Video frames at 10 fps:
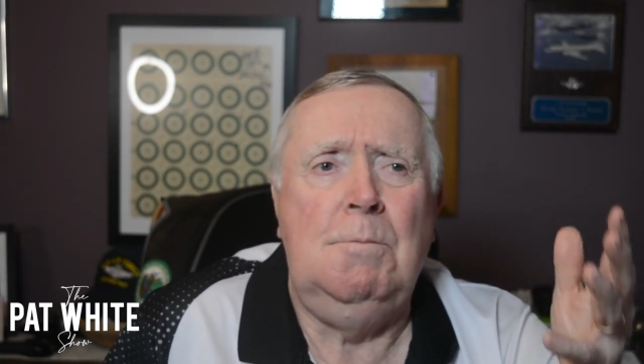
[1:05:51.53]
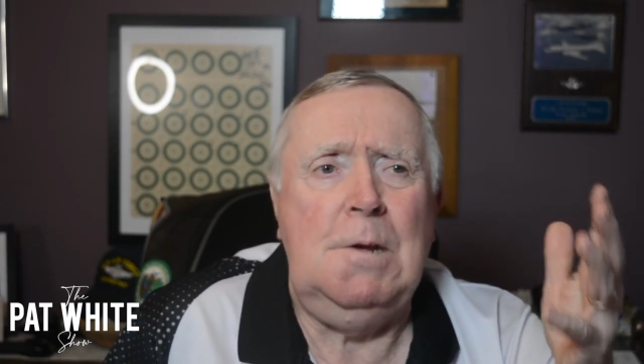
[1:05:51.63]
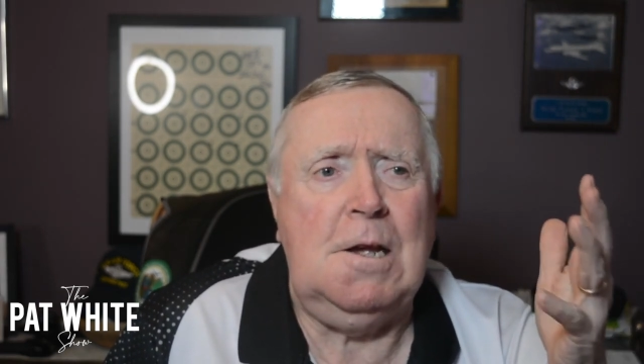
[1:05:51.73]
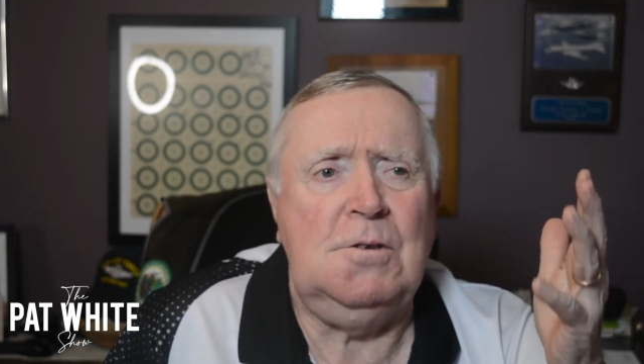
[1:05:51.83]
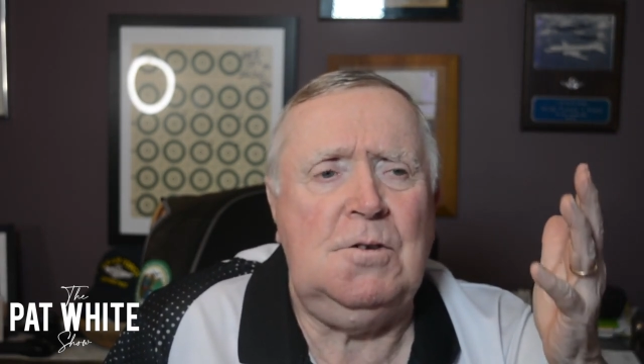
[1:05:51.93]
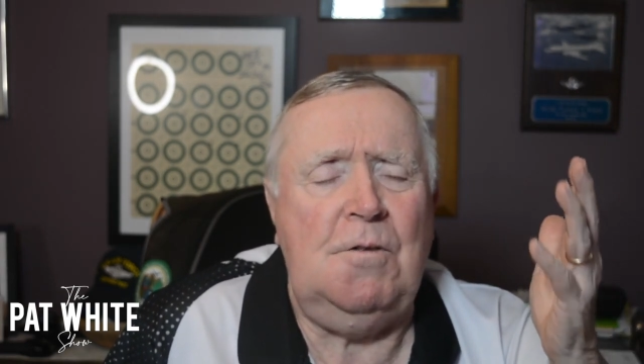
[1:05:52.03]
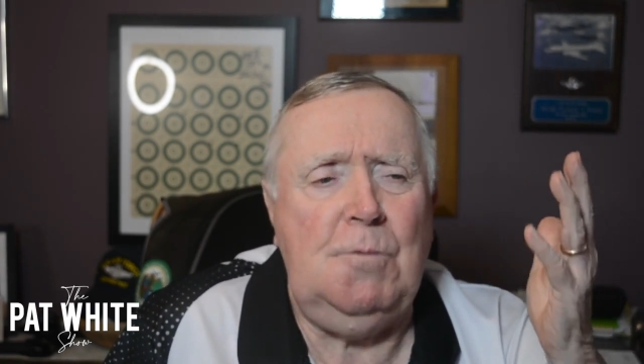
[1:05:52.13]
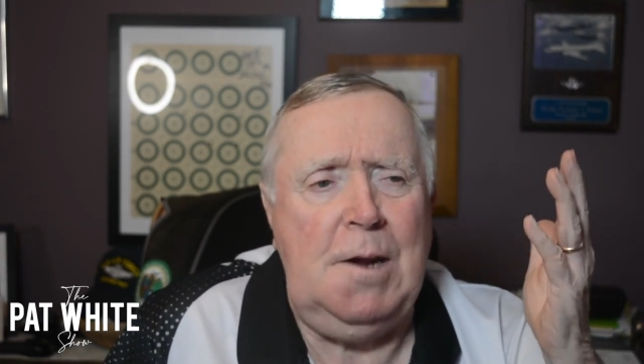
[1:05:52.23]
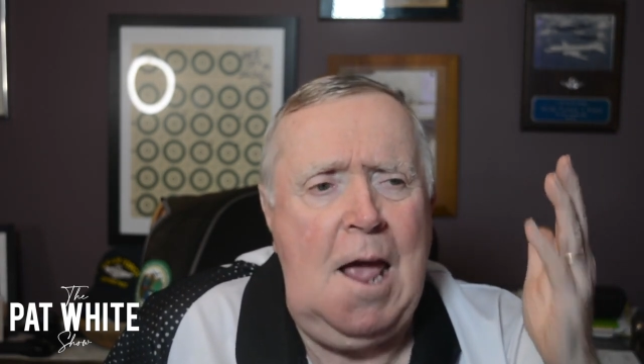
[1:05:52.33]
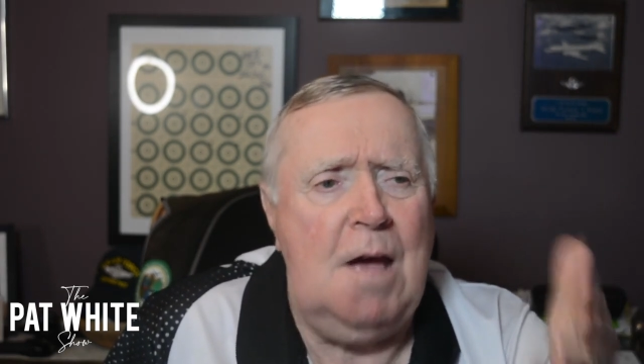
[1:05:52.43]
Because if
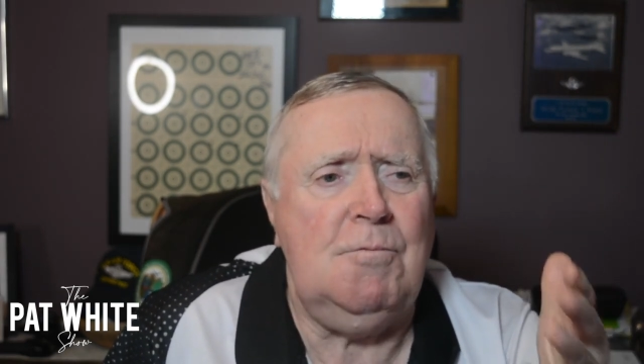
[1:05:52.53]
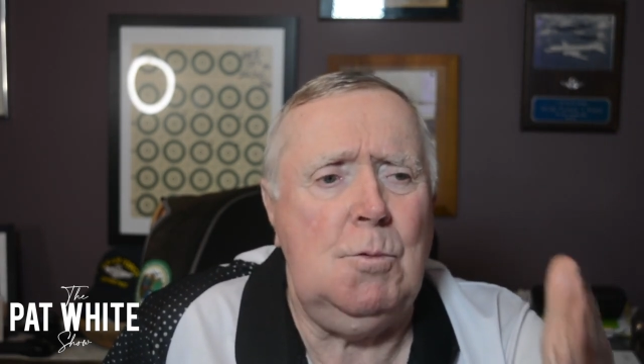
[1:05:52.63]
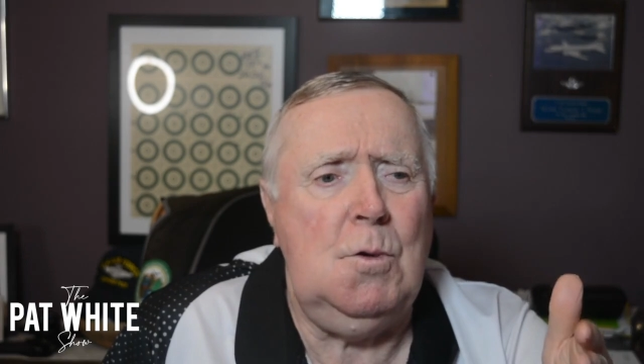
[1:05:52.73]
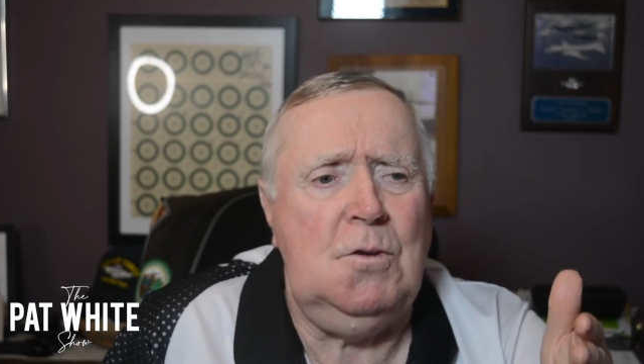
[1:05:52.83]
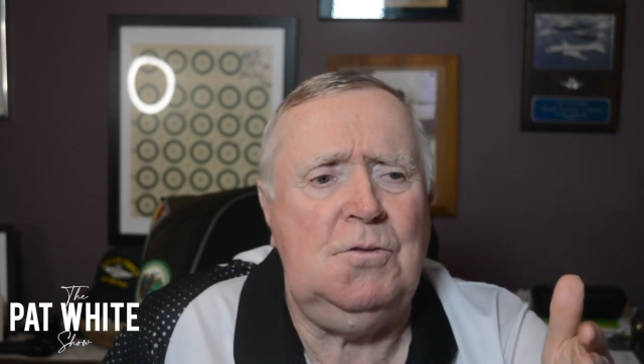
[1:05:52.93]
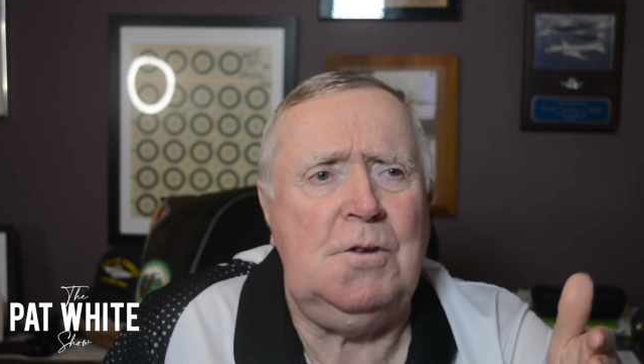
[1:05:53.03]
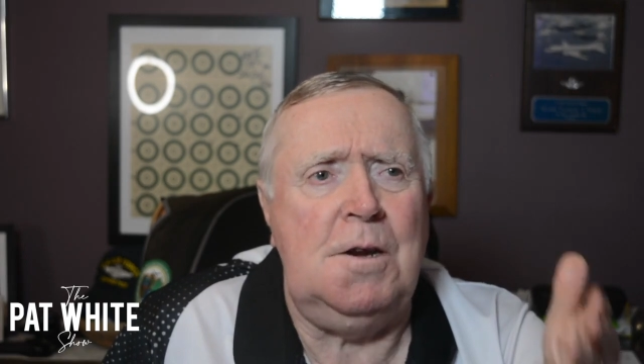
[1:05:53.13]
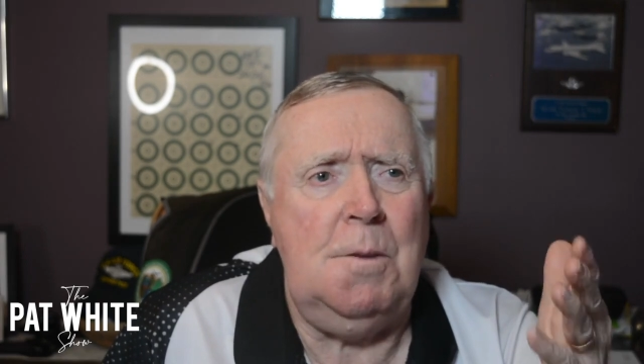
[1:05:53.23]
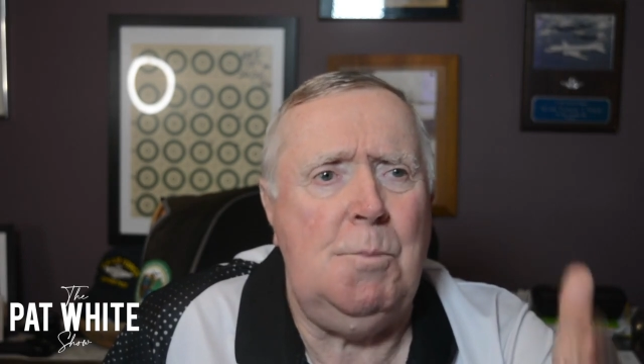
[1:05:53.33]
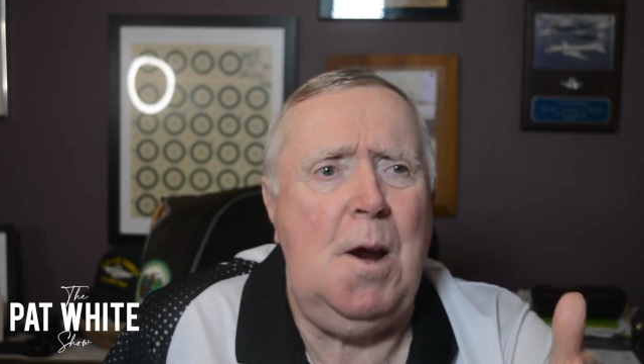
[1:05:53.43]
we have rules
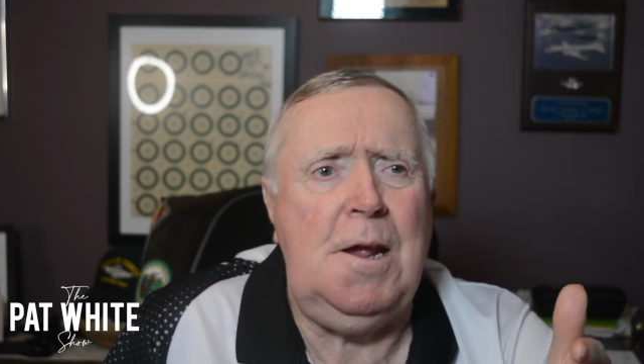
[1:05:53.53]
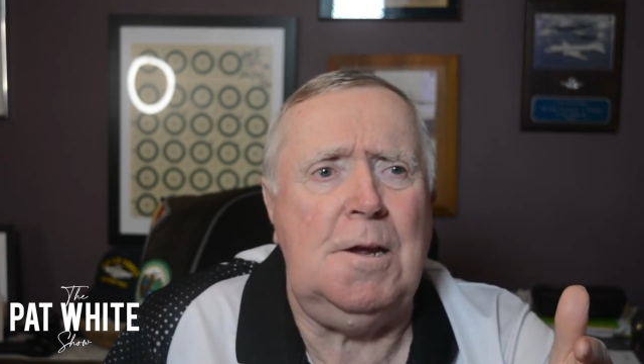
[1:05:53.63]
and you break